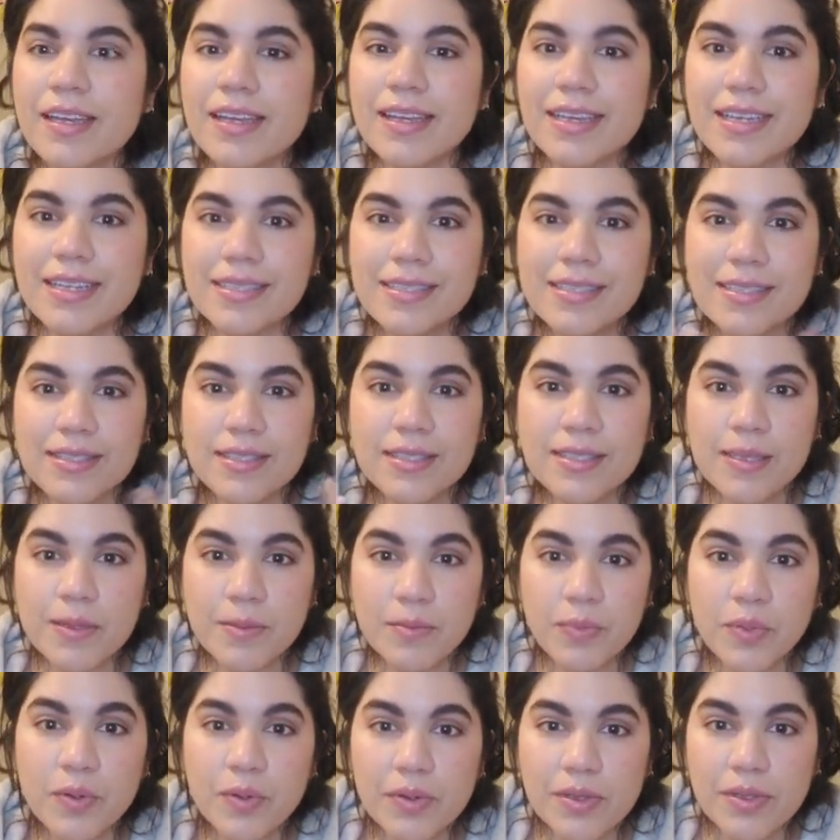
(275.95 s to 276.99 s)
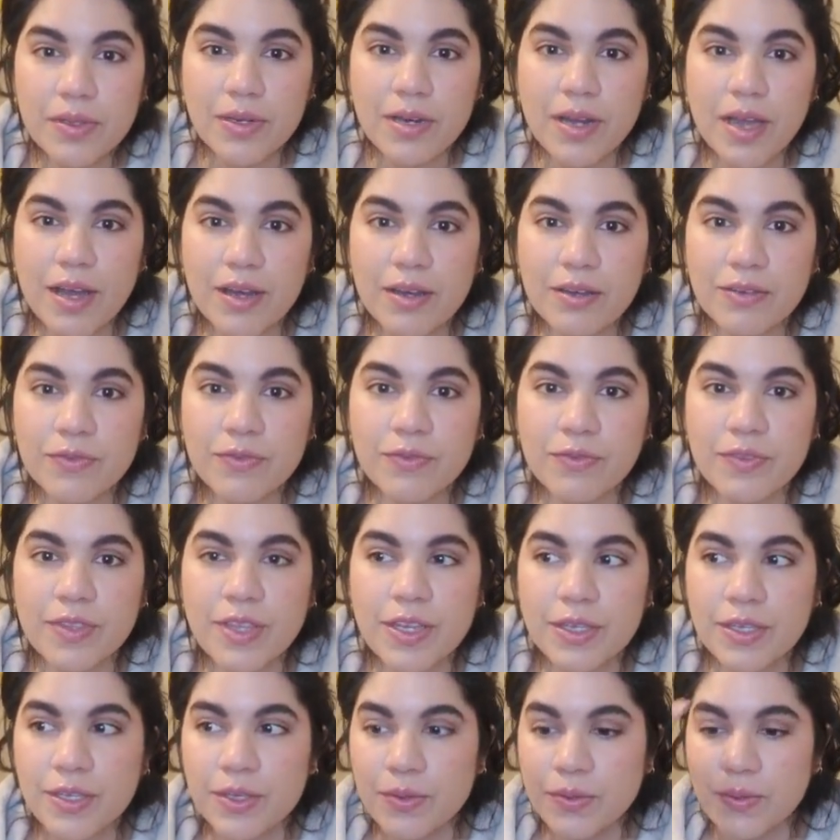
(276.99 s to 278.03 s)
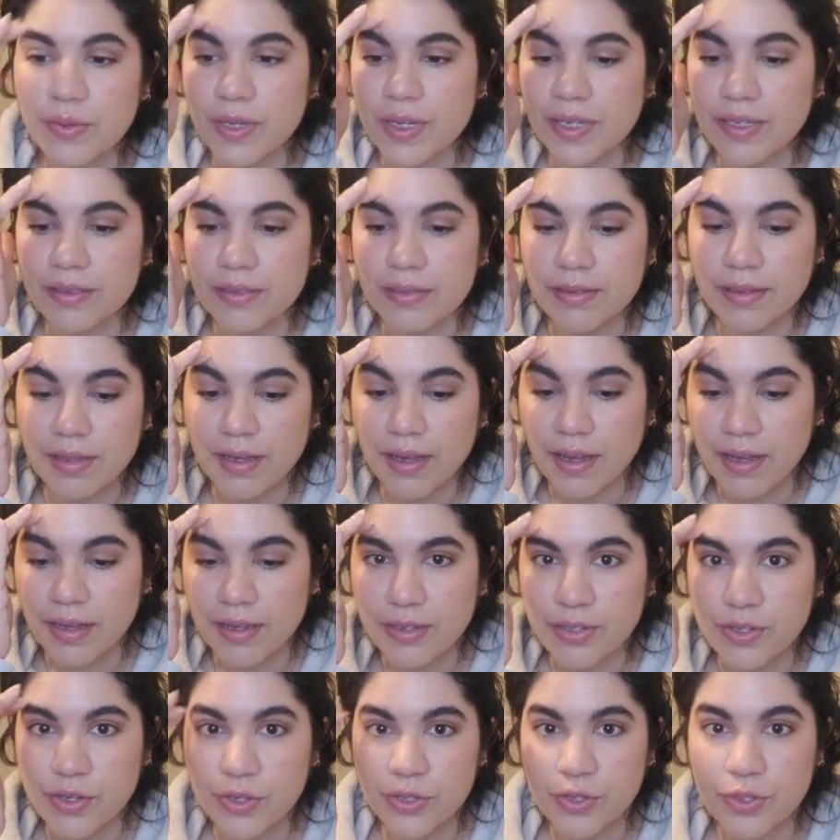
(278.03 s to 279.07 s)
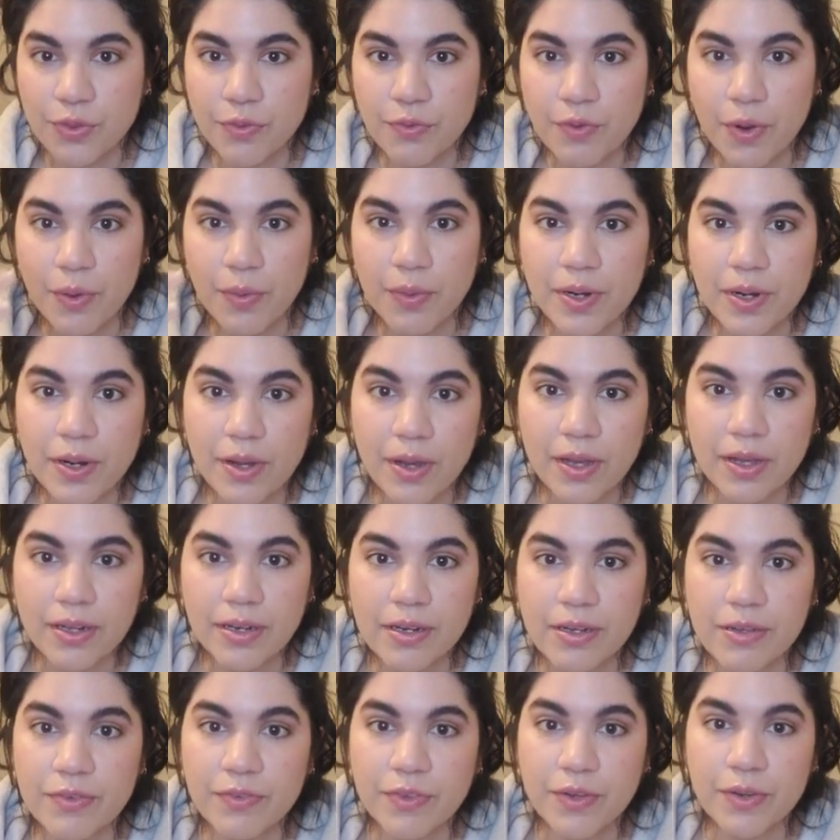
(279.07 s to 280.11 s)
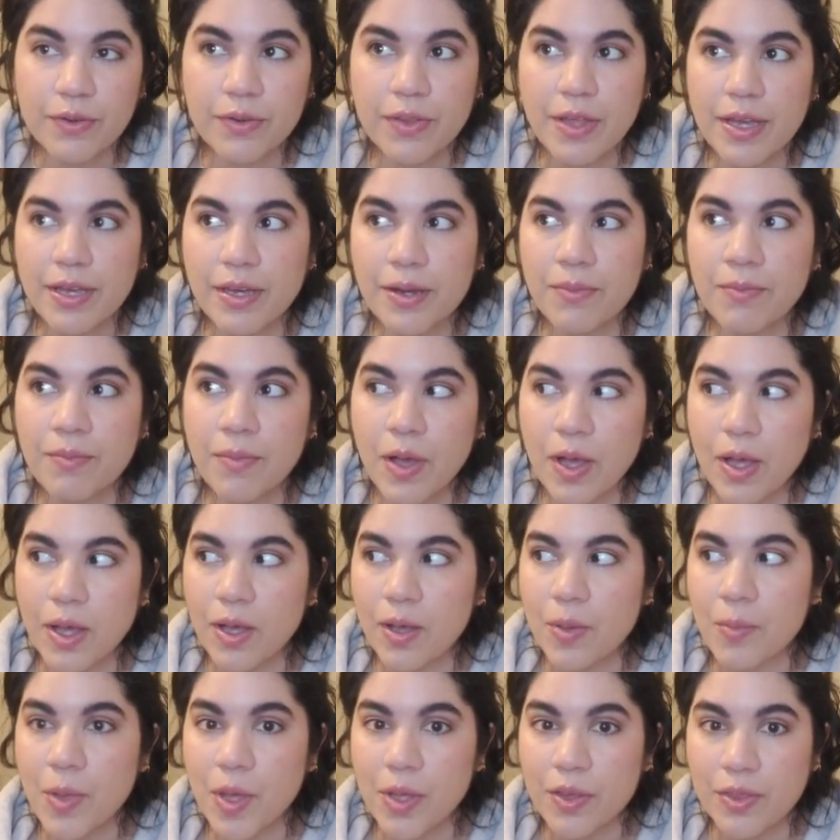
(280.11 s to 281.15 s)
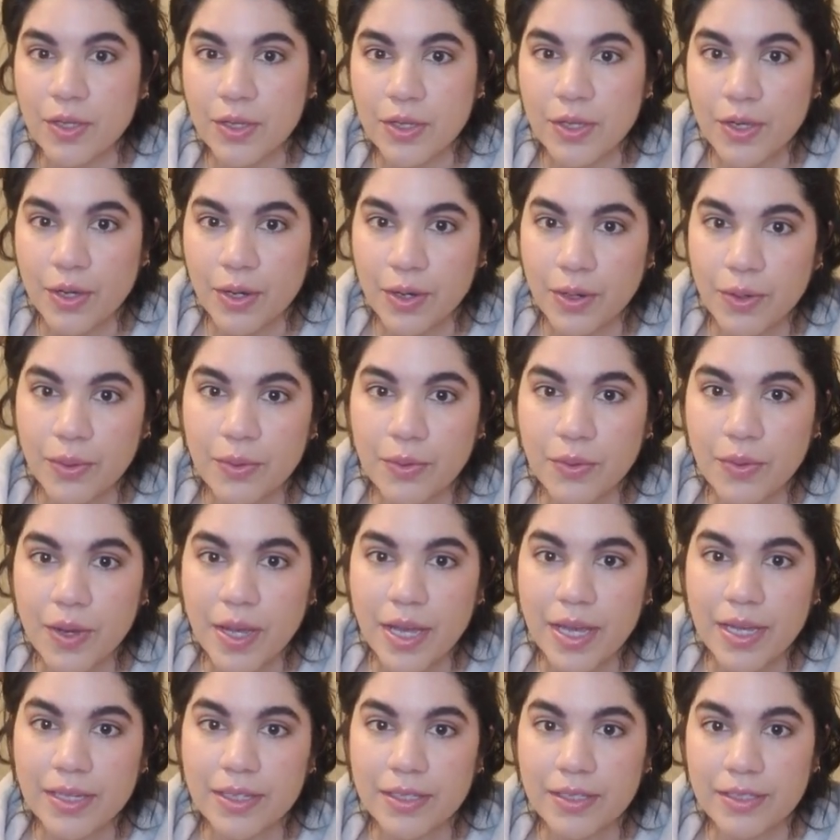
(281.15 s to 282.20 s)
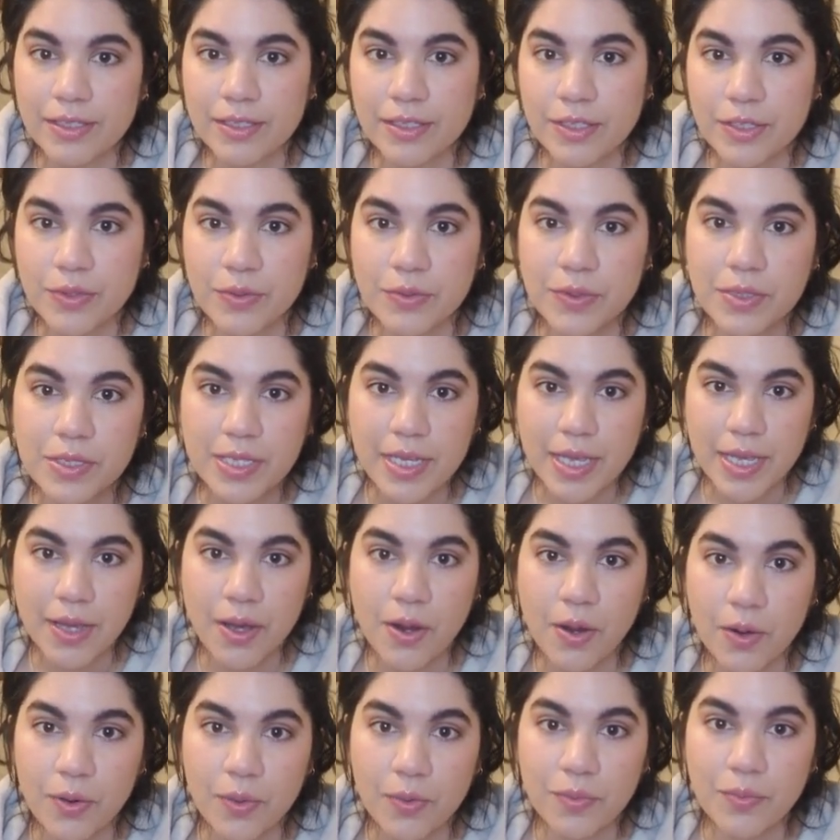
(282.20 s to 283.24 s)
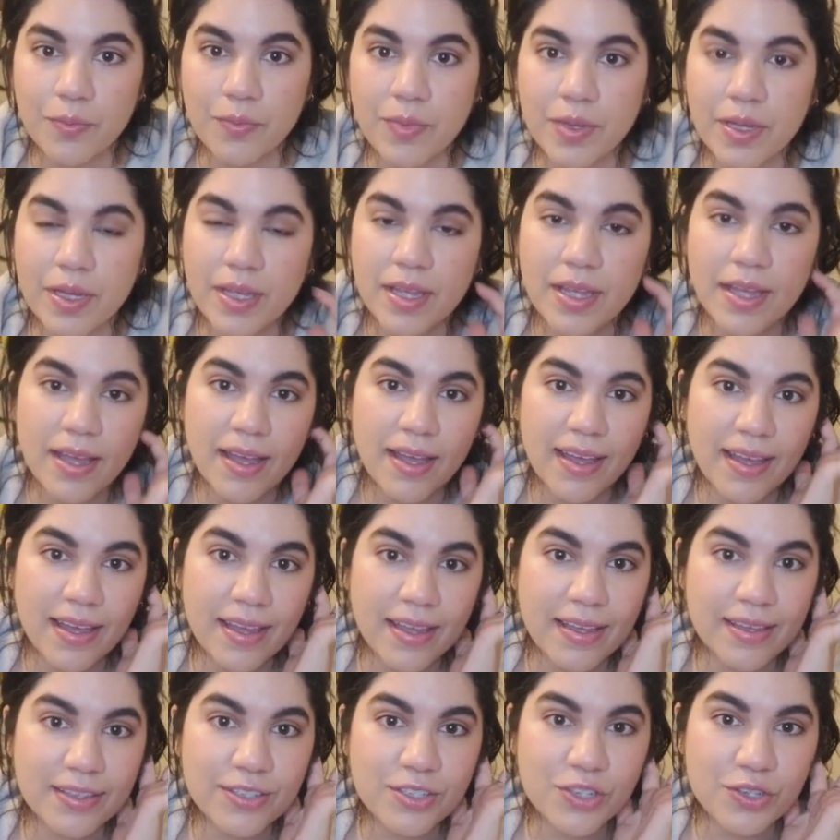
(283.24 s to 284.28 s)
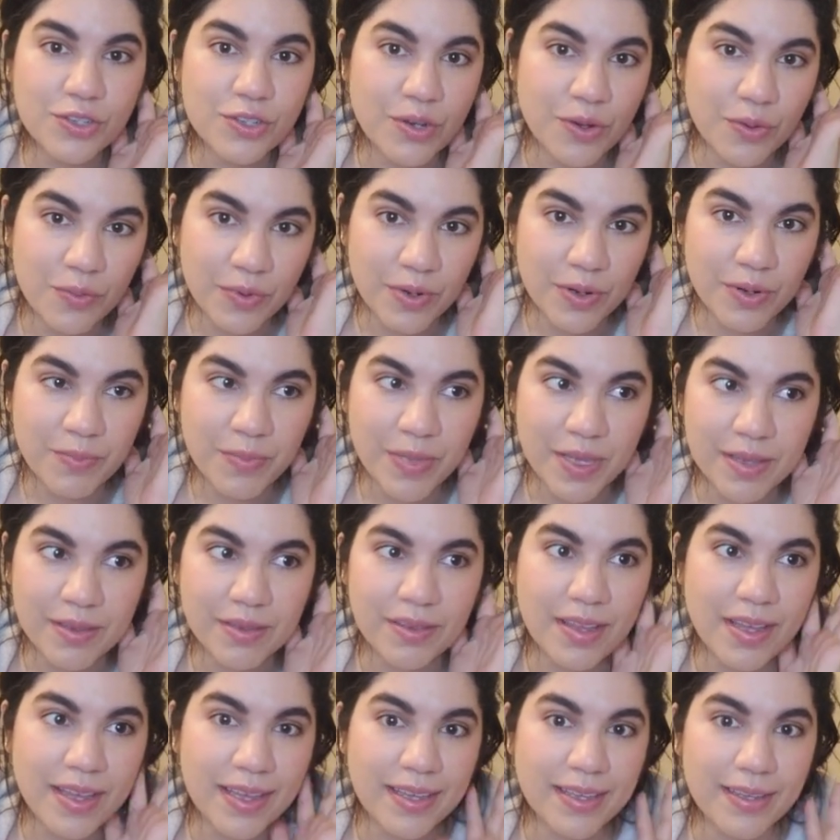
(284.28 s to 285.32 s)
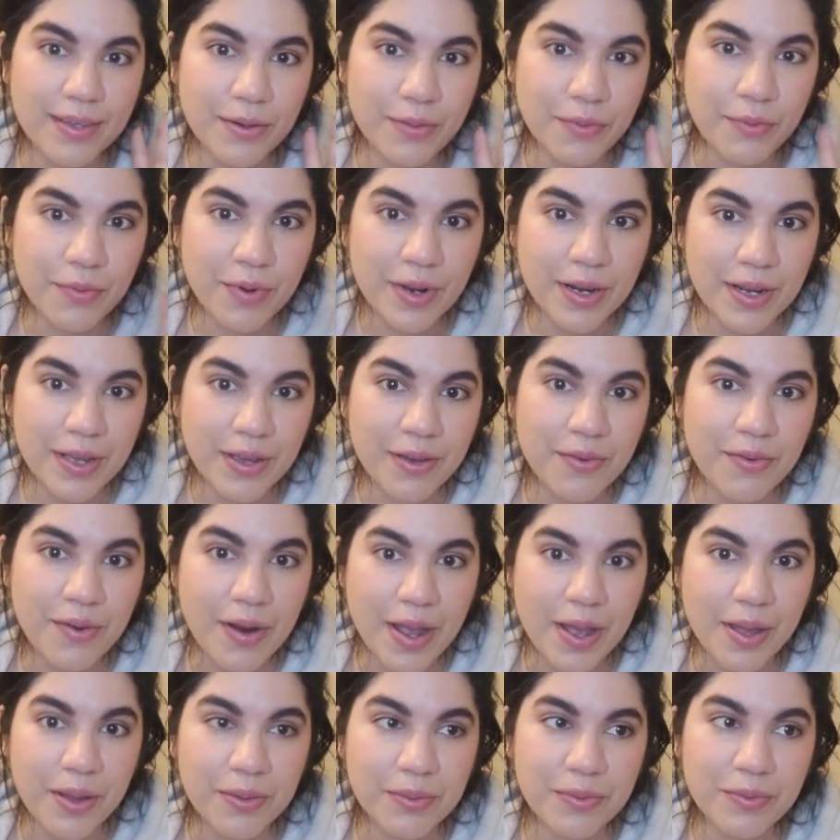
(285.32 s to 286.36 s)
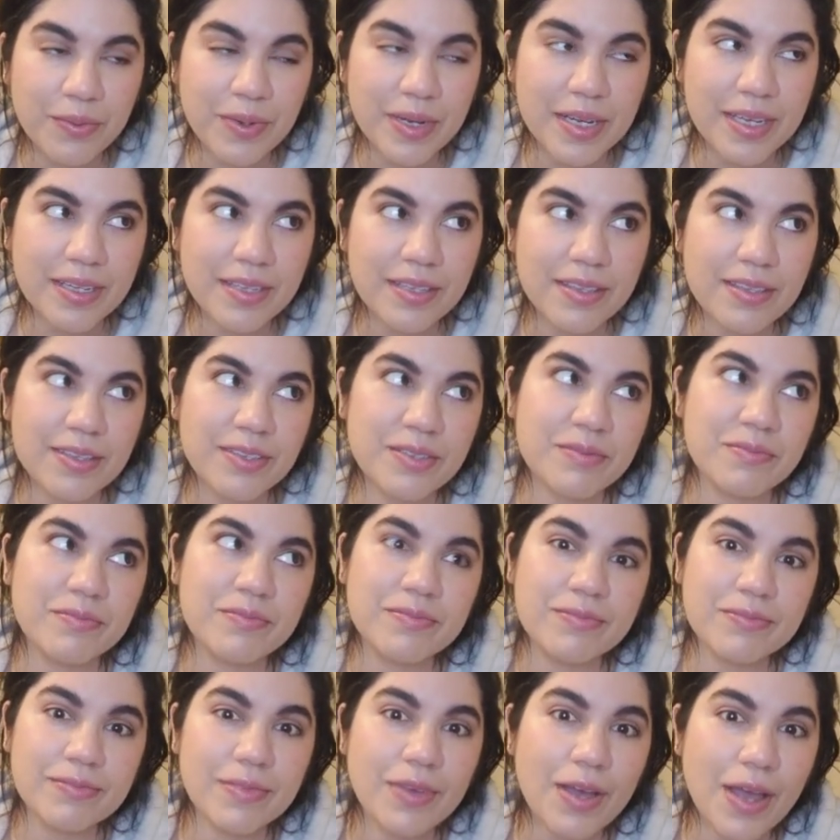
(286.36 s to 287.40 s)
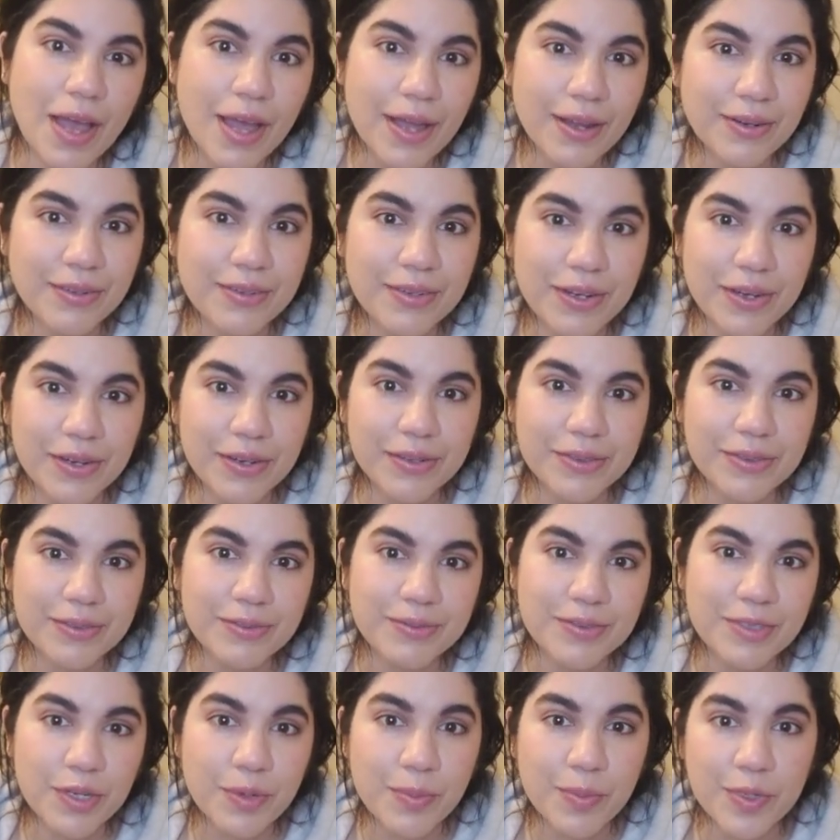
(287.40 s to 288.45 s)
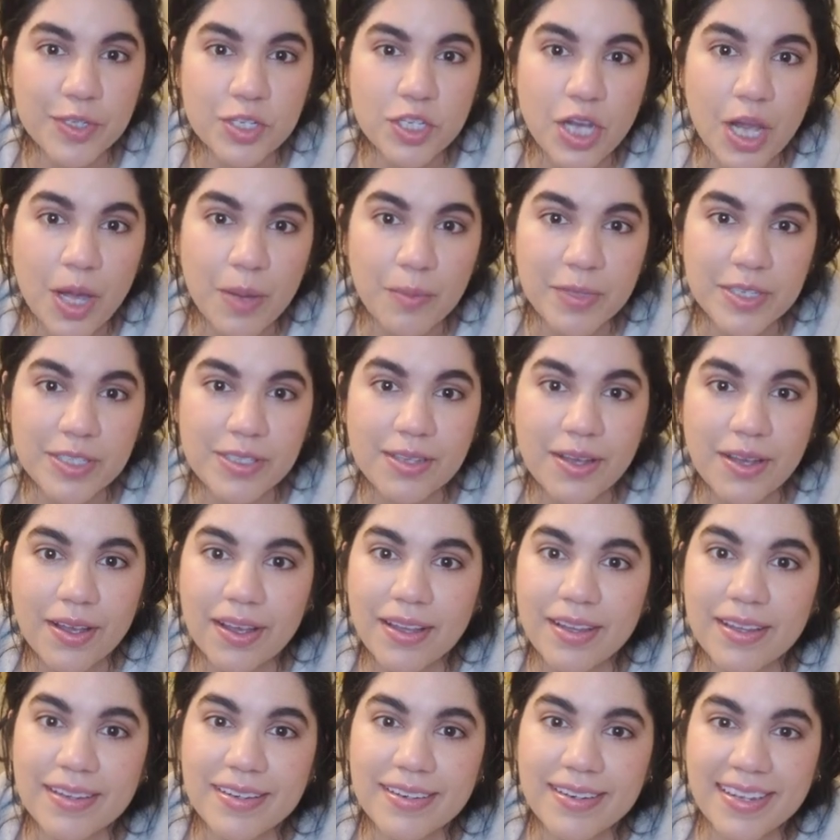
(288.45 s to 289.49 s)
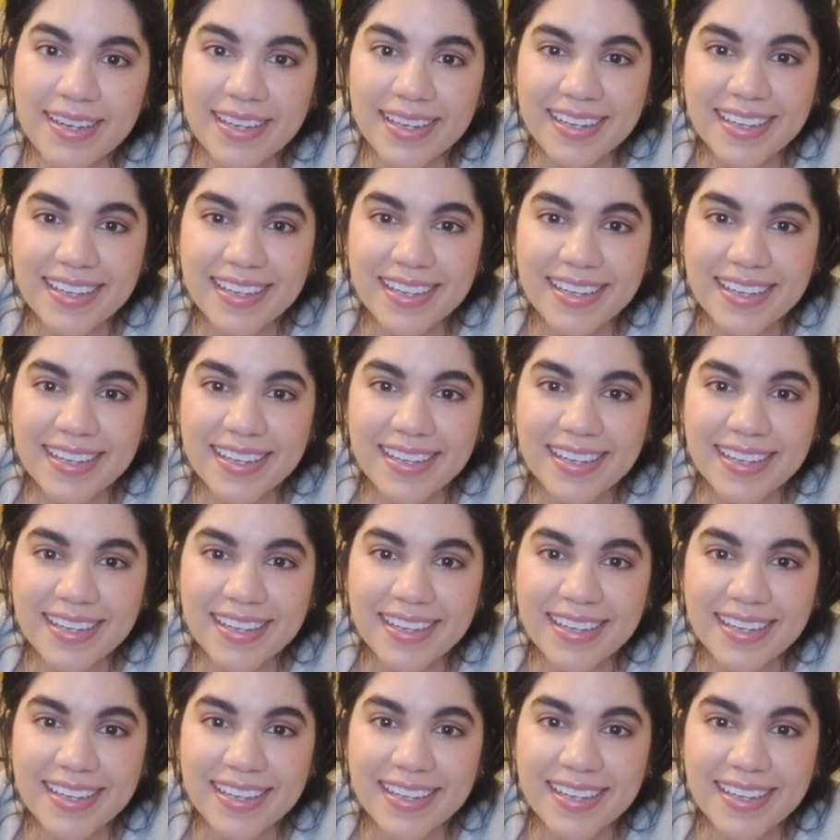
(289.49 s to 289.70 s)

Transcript: it's simple enough that you can uh, just throw it on if you're like a mom on the go and you stay home and you don't want to be like running around with I don't know, your pajamas on,